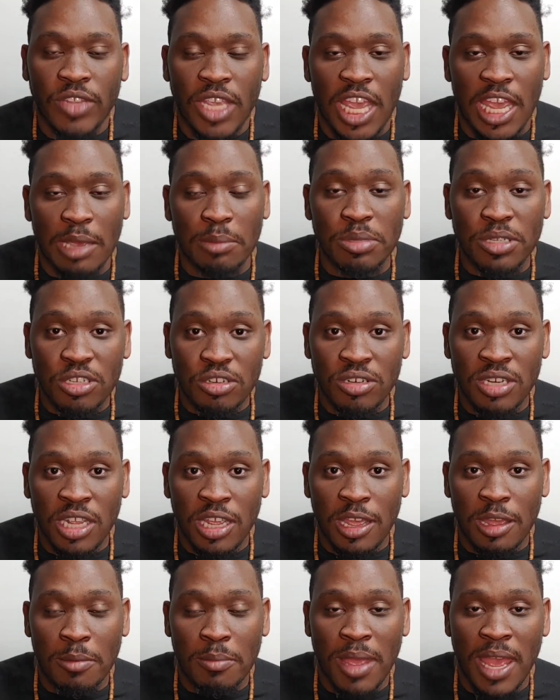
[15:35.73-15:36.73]

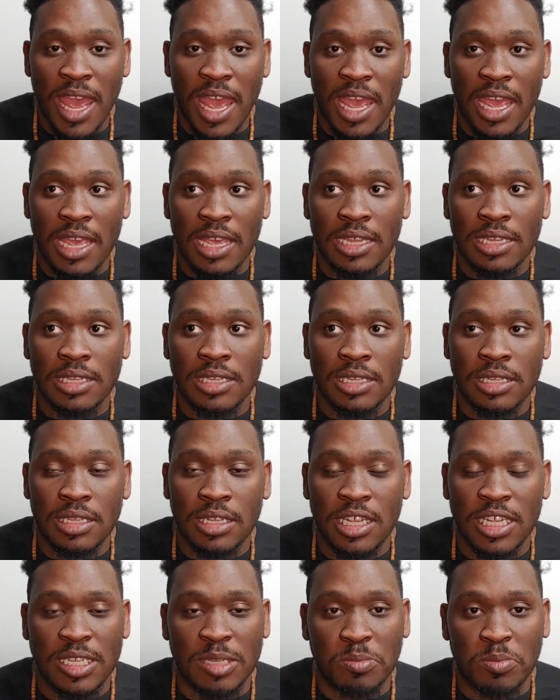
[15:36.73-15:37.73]
Amsterdam
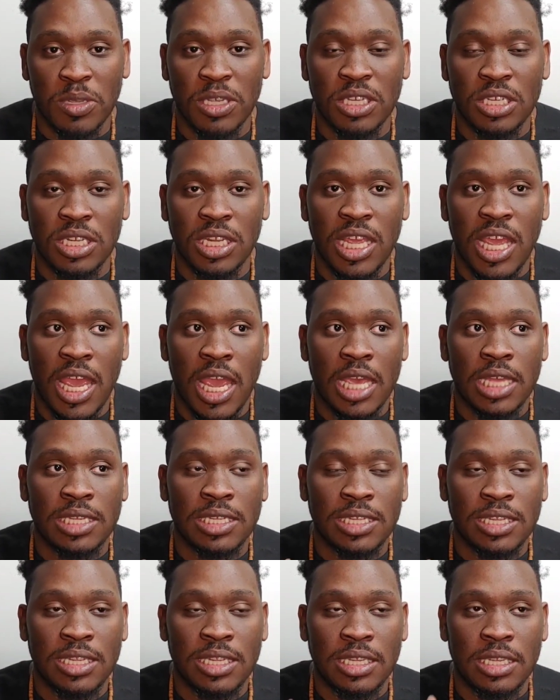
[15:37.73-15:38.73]
especially
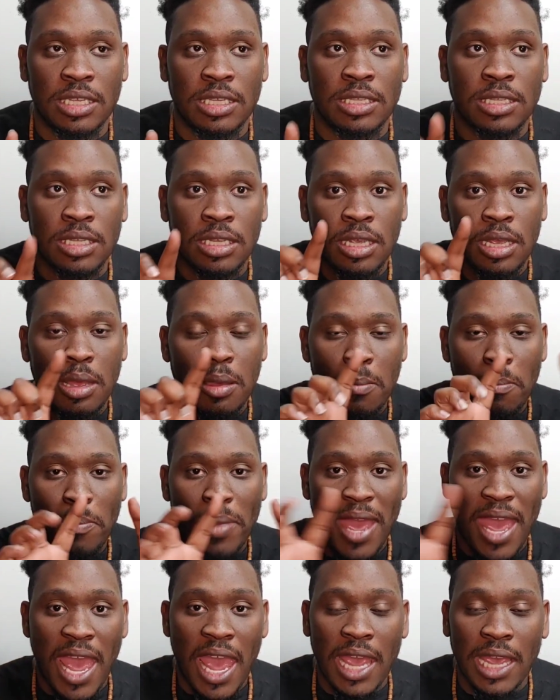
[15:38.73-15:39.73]
has these
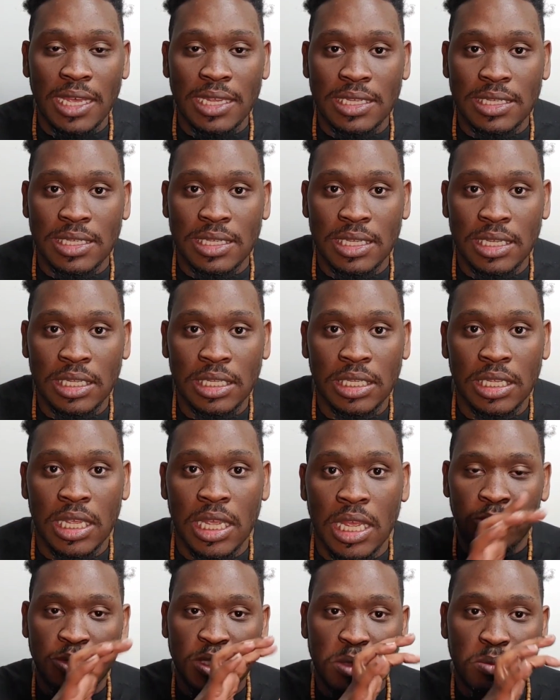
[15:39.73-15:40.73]
packs,
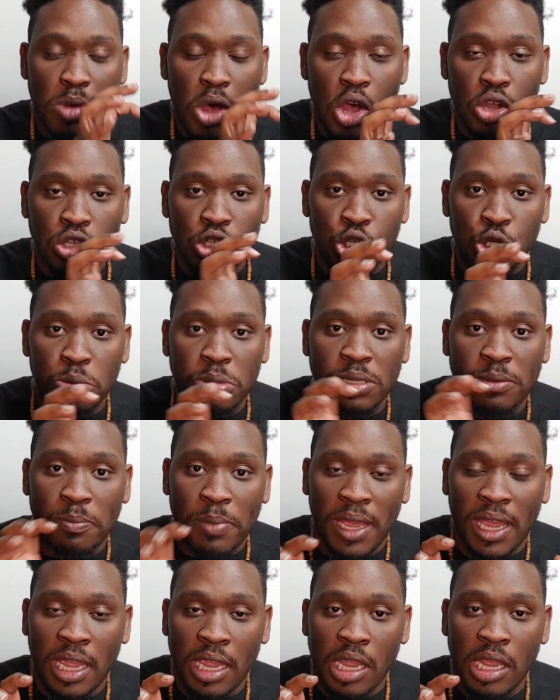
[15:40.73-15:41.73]
small tubes of
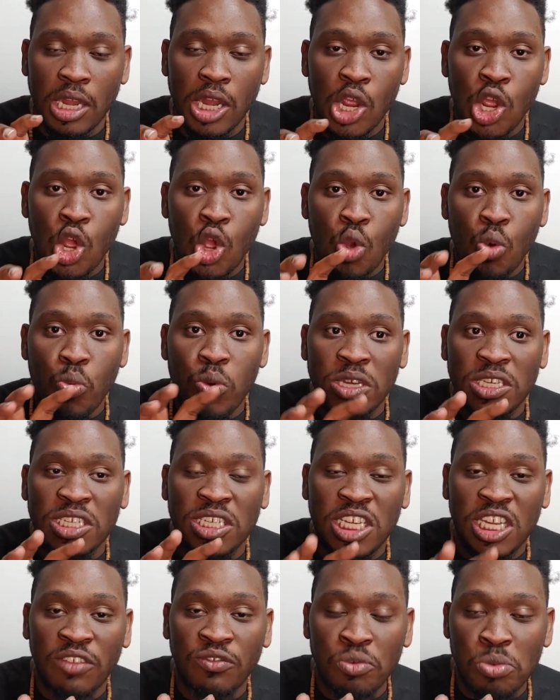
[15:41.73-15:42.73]
paint,
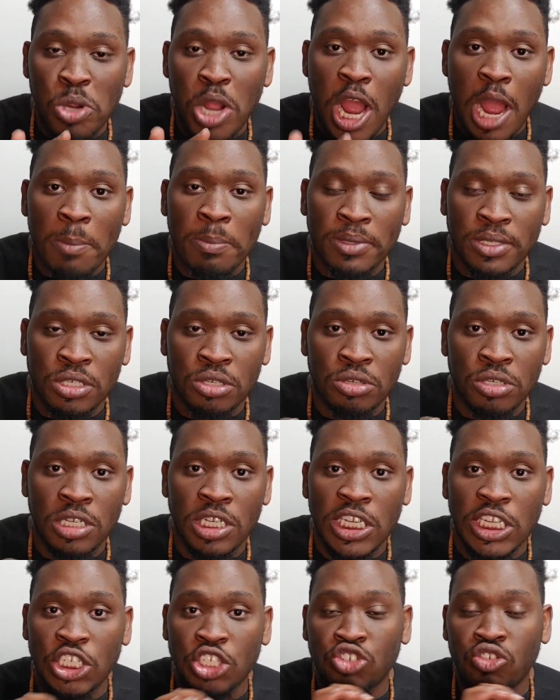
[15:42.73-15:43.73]
which give you an
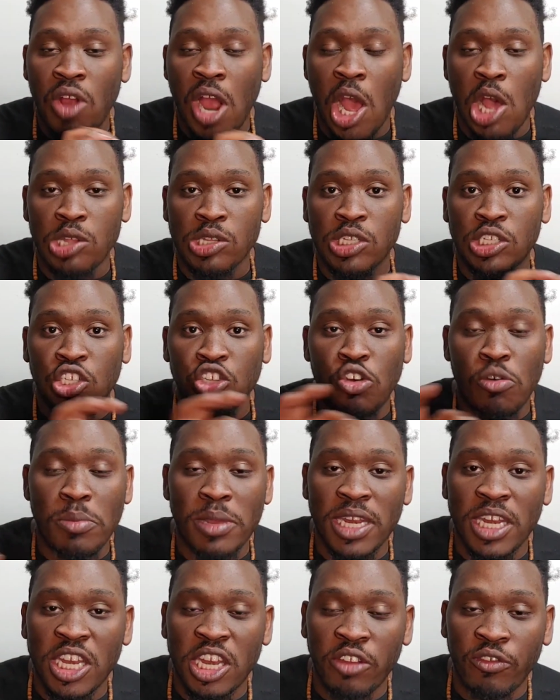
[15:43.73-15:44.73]
opportunity to try out so
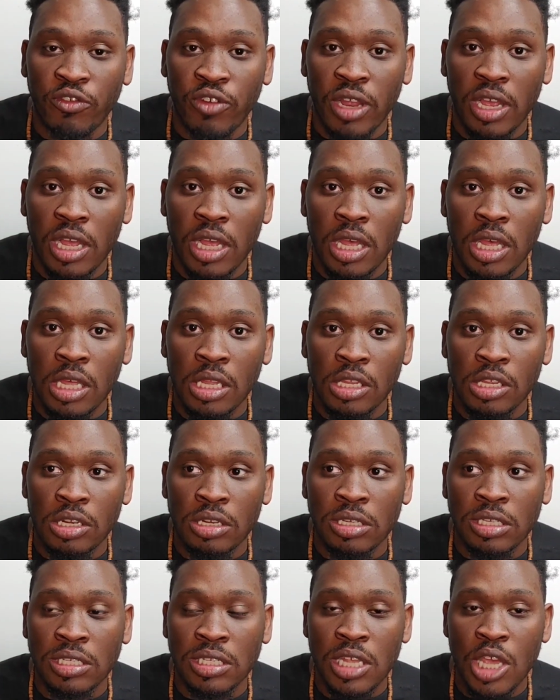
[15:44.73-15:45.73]
many different
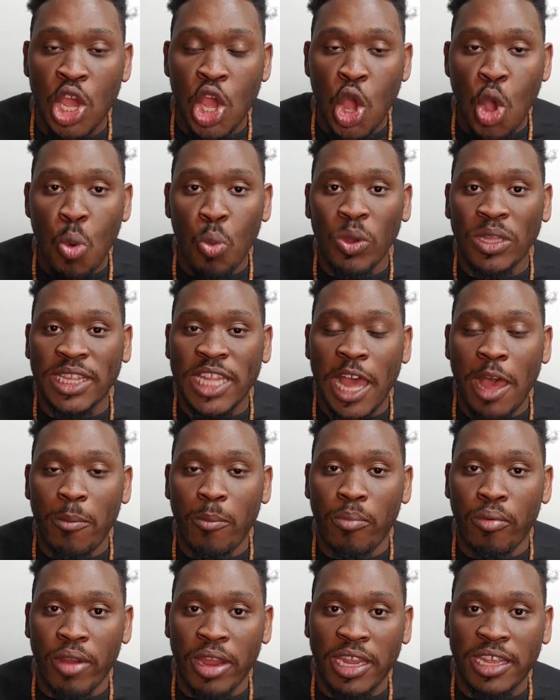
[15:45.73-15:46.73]
colors
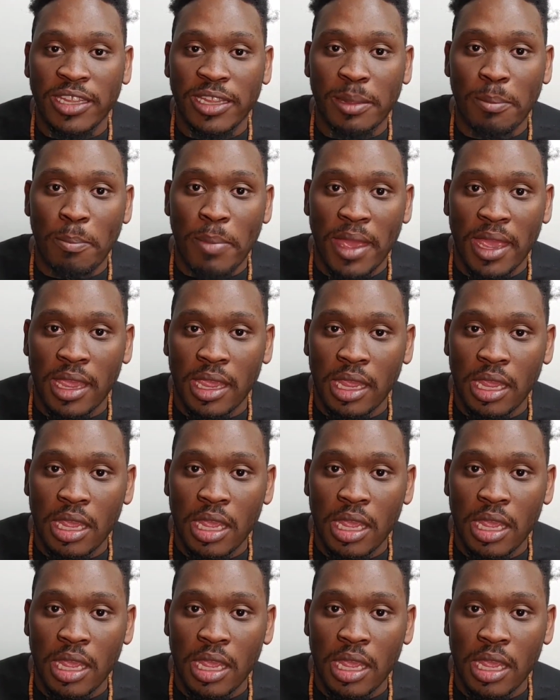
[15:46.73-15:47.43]
without breaking the bank.